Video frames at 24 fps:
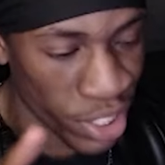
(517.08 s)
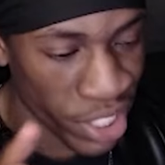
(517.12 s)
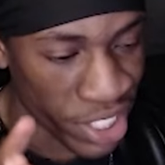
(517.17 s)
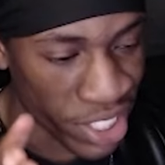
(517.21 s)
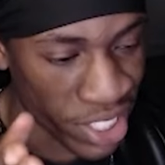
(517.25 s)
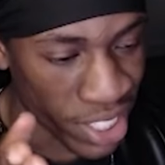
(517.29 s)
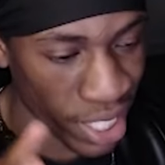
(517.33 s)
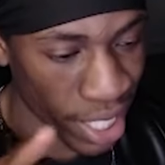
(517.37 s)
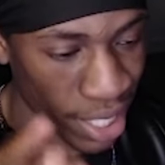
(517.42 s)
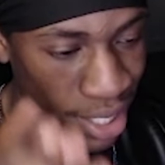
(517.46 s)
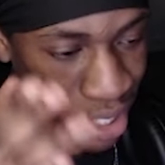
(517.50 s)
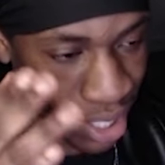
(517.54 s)

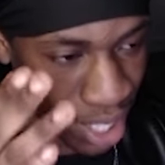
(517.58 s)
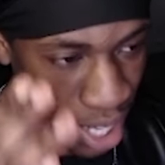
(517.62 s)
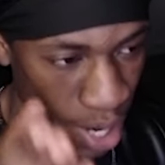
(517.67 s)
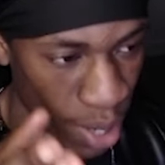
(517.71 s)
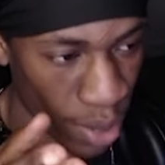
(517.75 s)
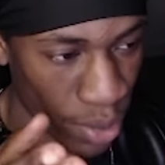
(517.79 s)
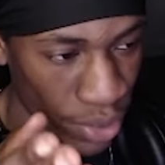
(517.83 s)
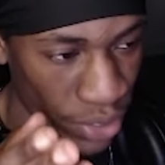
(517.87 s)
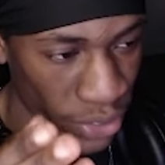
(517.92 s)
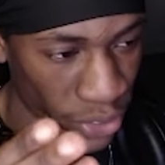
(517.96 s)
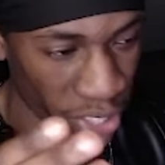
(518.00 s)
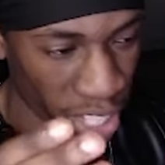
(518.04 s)
sat
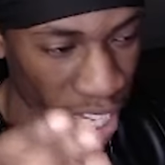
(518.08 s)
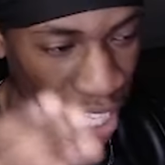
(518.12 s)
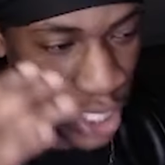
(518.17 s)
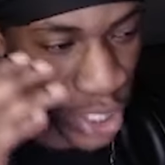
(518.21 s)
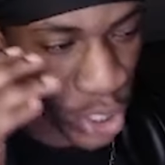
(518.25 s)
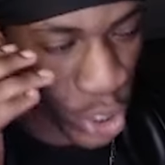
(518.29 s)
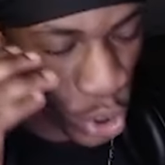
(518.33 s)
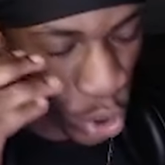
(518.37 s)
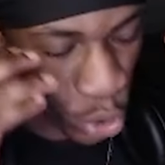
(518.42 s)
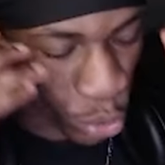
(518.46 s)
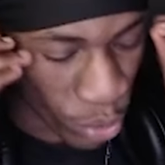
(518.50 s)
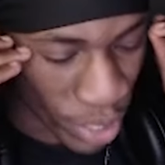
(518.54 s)
down and
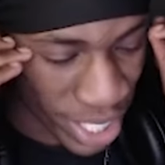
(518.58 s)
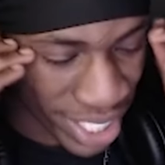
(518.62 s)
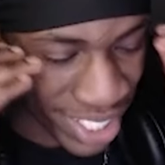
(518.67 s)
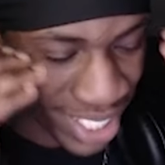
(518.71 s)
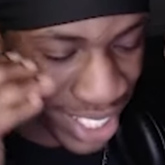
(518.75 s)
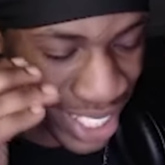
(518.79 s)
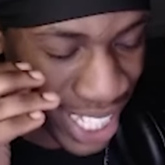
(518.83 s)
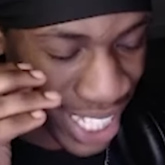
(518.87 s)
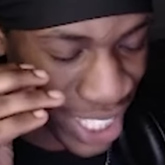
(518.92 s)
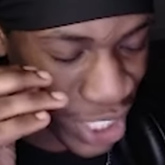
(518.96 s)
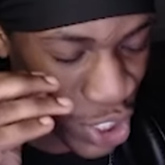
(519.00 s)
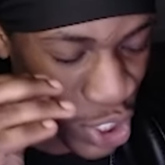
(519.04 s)

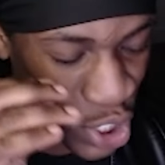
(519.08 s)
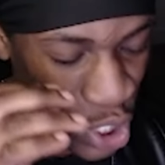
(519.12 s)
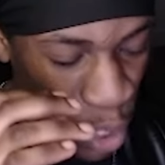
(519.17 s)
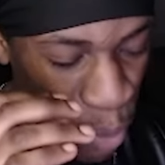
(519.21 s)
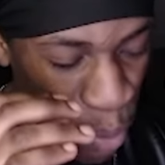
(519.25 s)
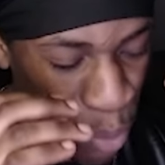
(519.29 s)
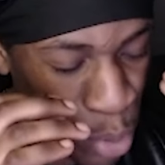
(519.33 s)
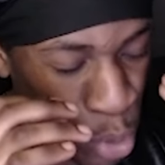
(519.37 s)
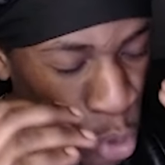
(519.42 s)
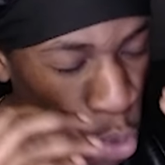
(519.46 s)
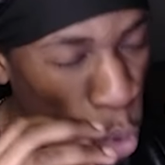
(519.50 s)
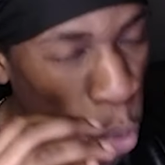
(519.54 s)
curated that
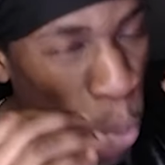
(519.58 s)
shit so